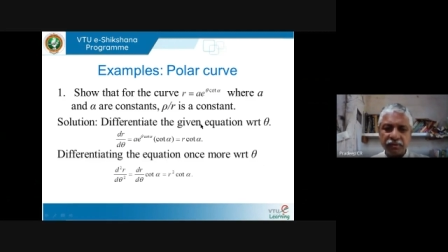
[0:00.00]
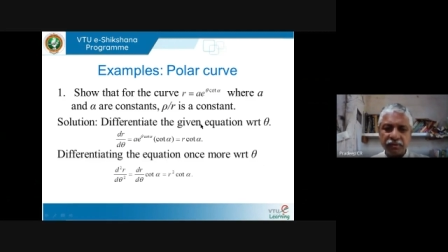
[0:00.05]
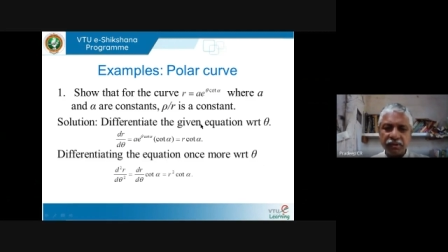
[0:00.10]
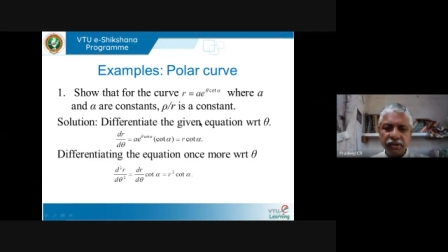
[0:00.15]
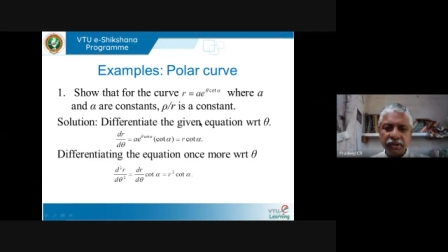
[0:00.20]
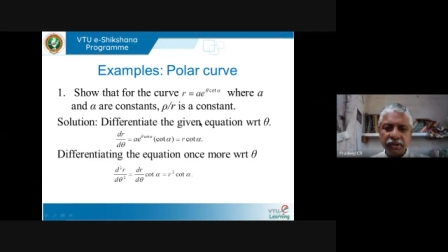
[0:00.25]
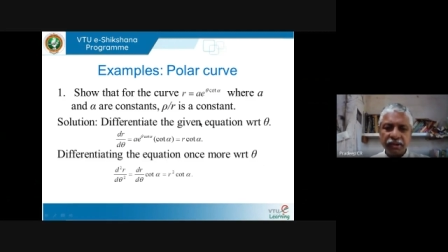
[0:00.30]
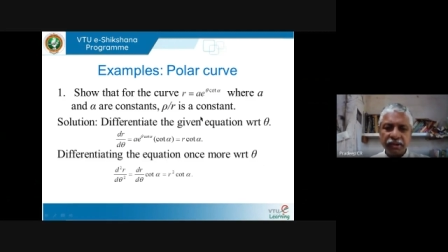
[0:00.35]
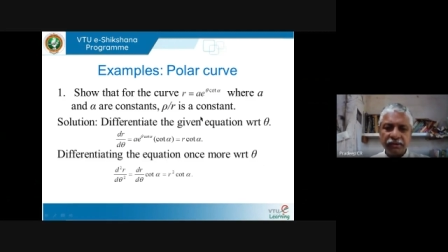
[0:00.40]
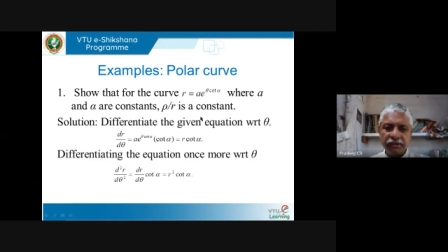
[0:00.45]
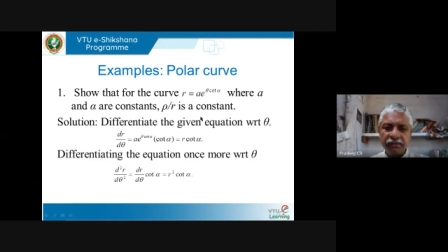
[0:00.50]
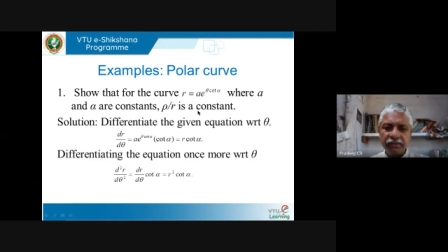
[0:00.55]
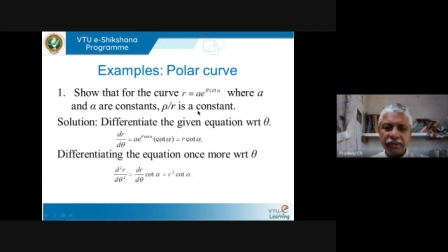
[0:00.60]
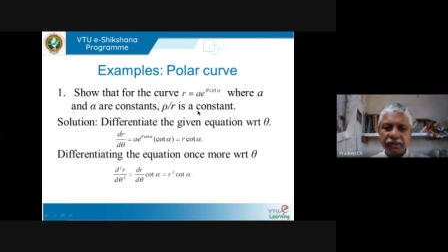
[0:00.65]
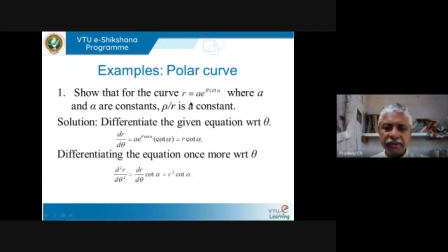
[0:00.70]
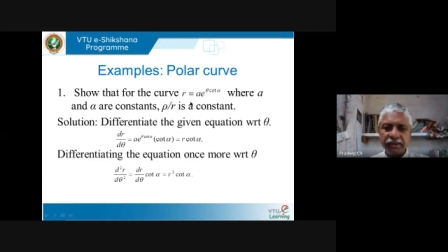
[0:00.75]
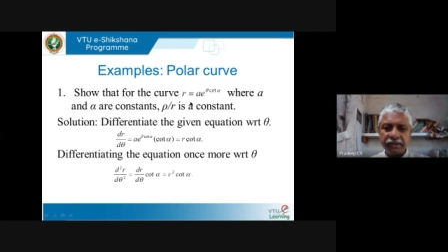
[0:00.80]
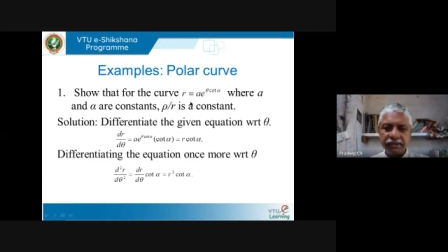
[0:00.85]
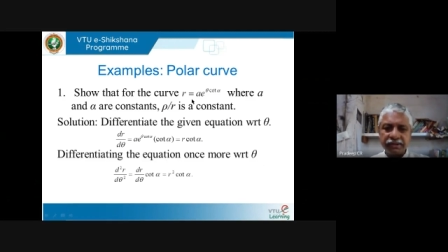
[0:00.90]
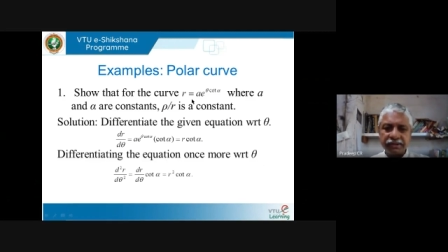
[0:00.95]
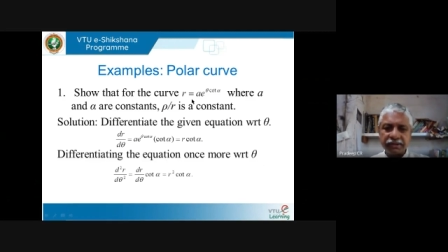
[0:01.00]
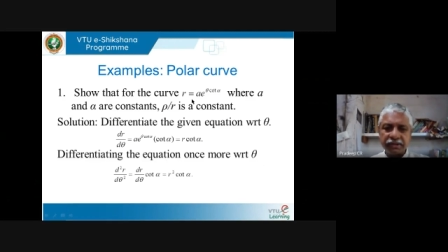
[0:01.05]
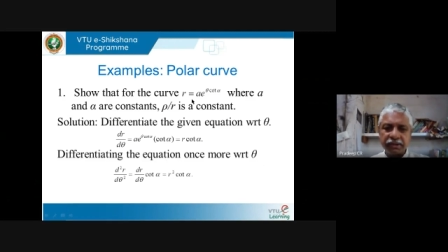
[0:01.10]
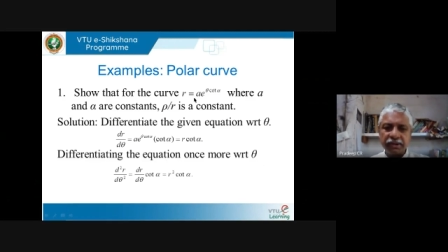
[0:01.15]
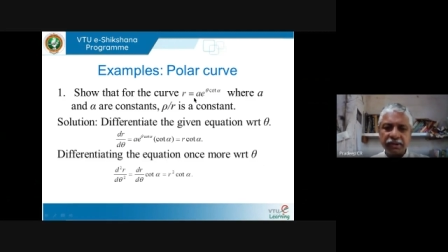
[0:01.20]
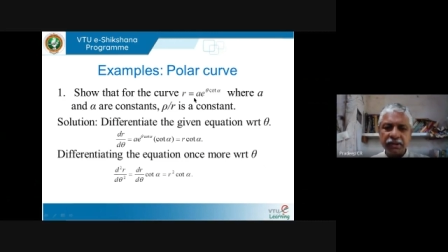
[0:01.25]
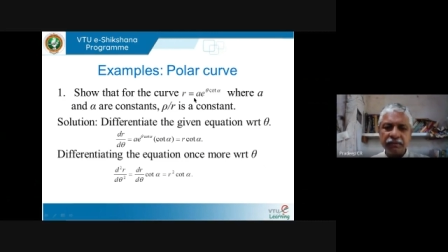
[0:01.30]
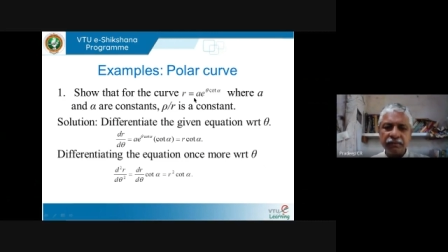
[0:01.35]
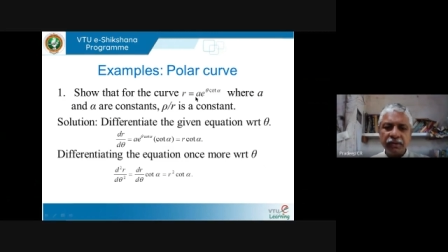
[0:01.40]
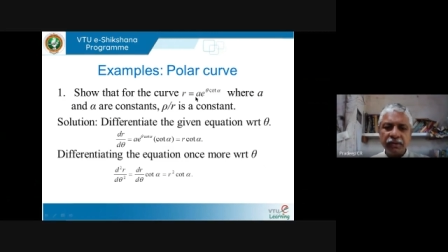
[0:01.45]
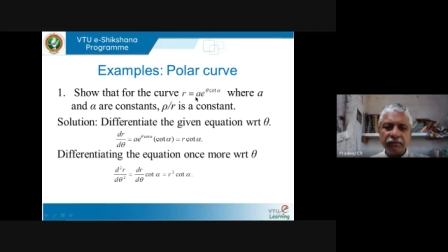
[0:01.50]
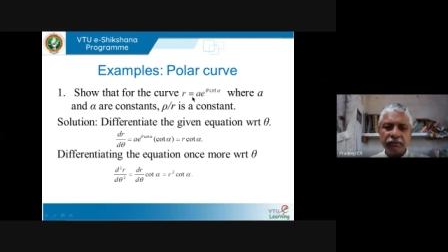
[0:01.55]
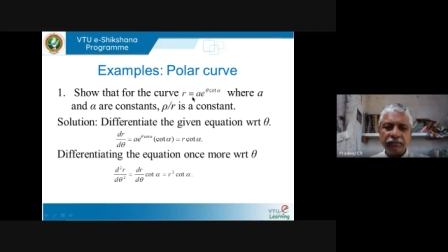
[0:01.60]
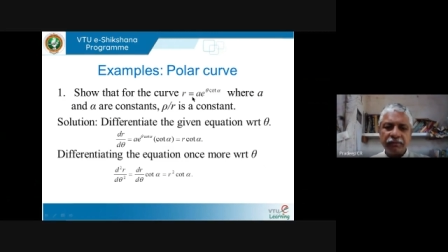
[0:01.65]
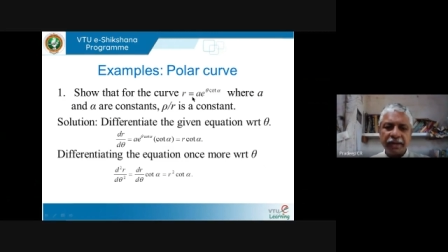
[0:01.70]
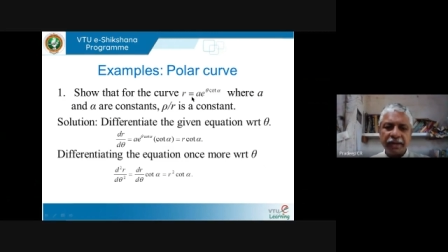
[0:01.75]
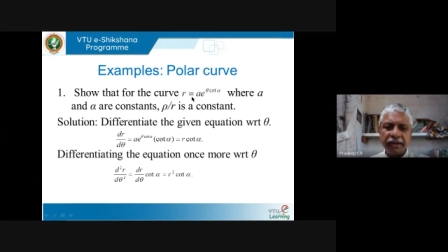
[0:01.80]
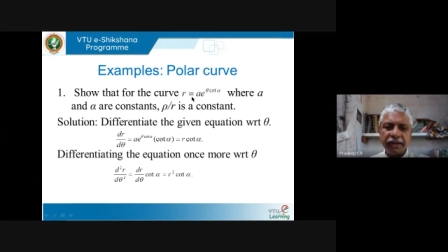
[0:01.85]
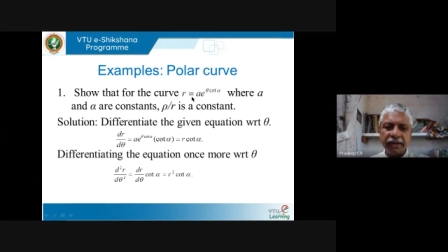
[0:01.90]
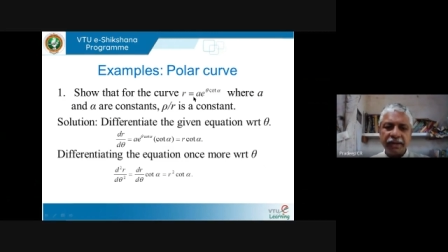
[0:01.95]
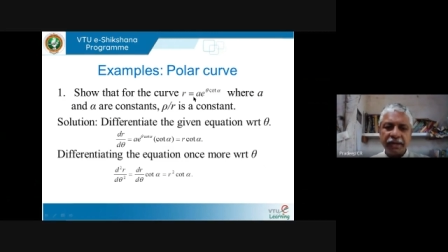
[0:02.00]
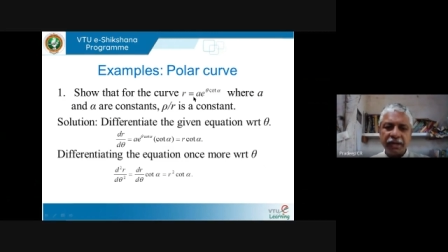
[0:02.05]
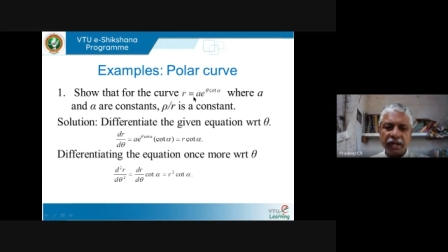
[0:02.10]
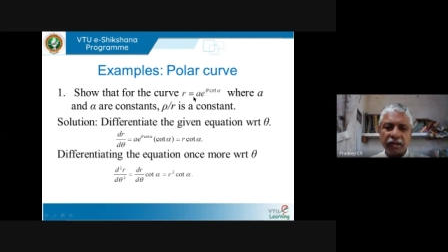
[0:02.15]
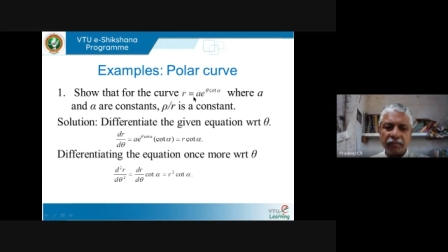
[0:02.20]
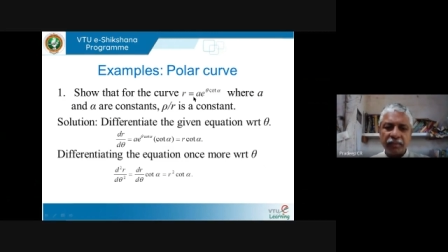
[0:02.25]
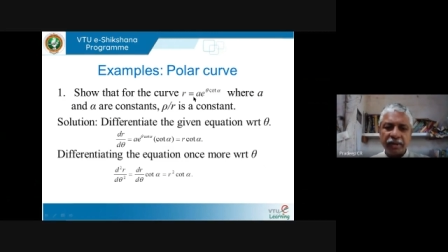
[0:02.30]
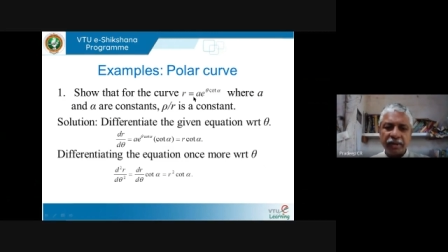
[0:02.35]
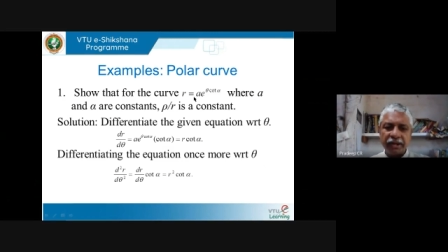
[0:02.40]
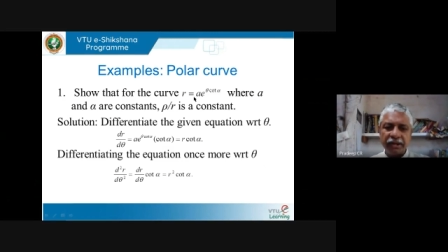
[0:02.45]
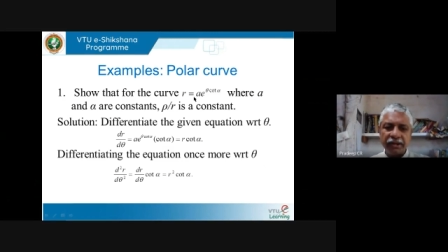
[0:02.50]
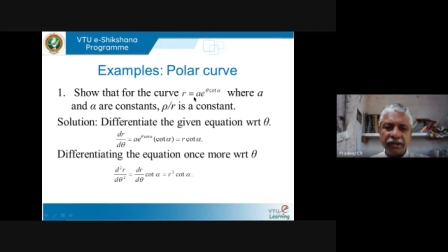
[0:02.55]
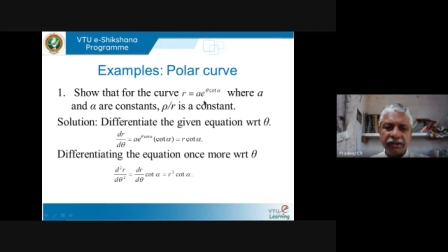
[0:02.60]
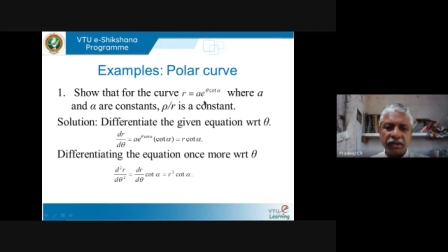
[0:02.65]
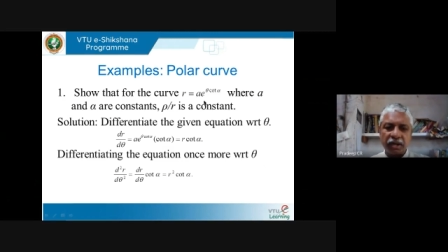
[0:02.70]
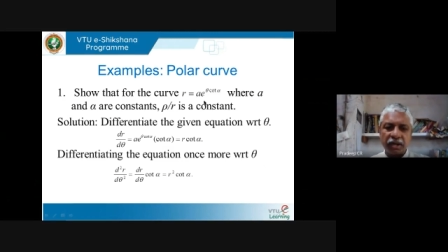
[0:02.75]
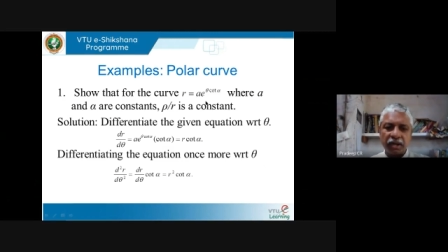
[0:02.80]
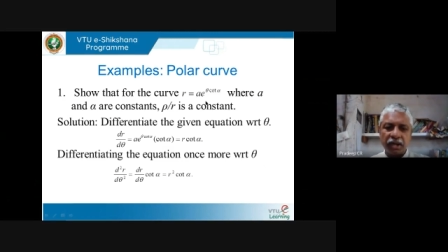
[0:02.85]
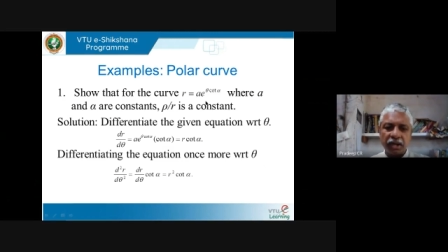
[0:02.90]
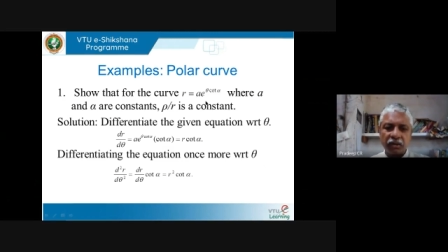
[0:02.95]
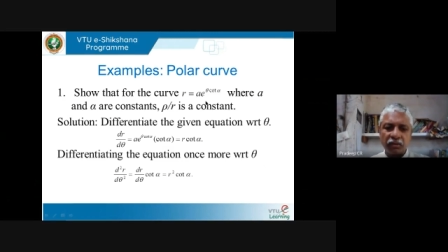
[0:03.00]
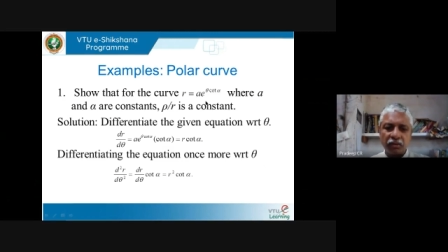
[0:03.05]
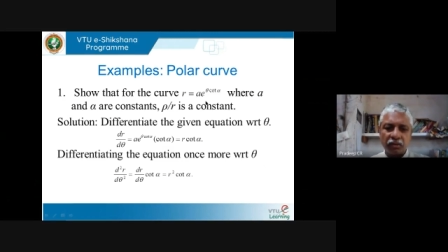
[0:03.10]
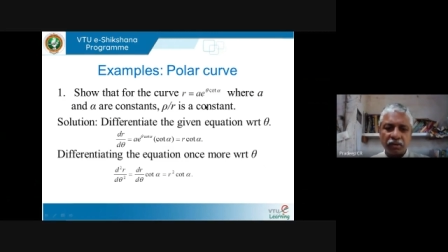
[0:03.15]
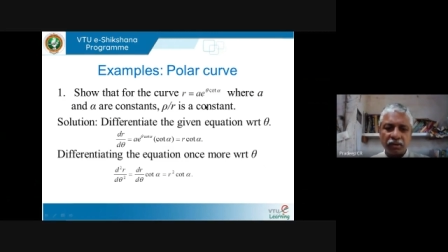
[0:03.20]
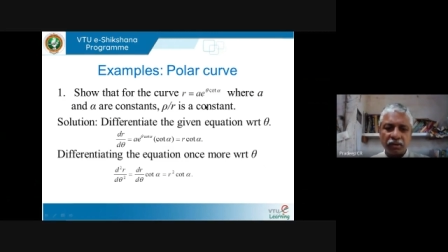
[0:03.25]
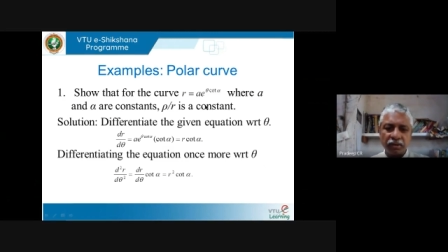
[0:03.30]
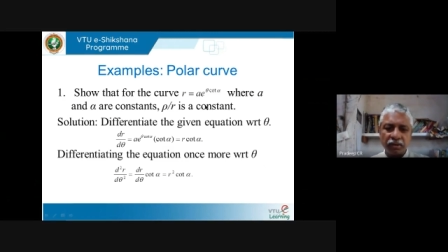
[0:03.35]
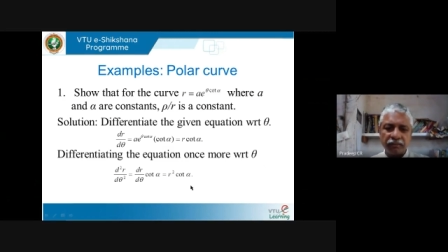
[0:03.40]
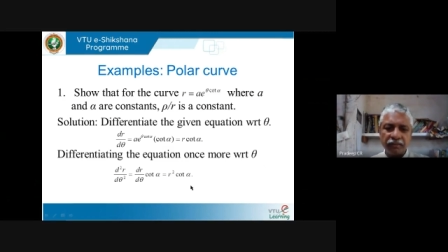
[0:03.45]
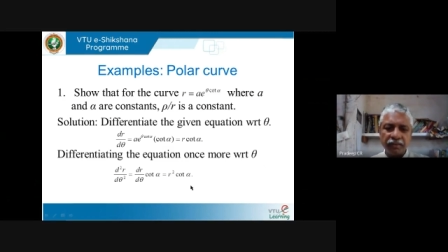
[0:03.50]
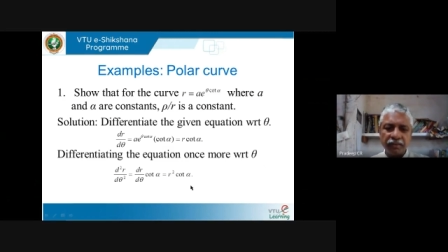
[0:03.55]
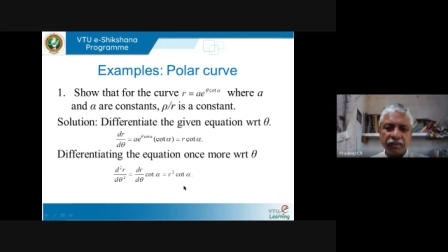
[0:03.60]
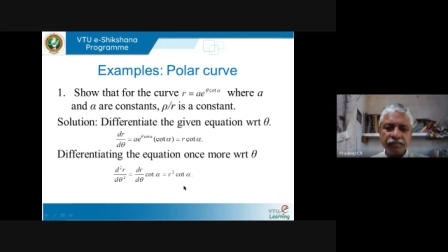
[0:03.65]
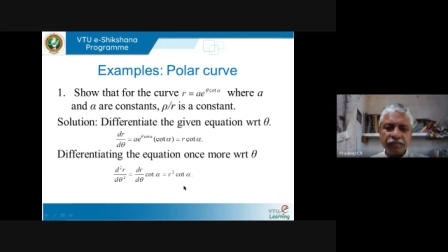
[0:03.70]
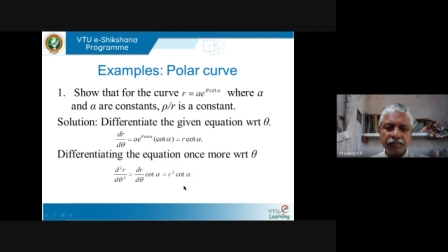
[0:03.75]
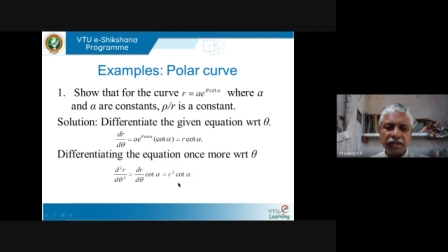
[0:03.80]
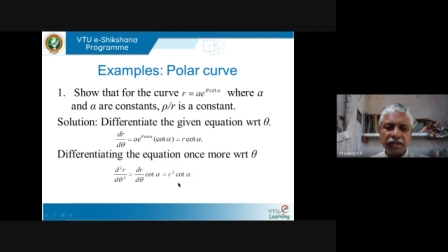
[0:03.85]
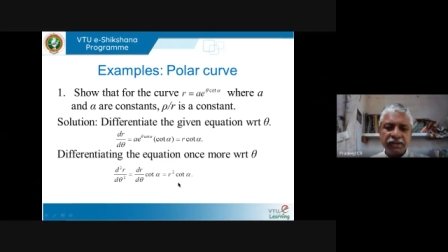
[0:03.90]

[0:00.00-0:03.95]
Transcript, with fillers: Given this curve, find dr by d theta is r cot alpha.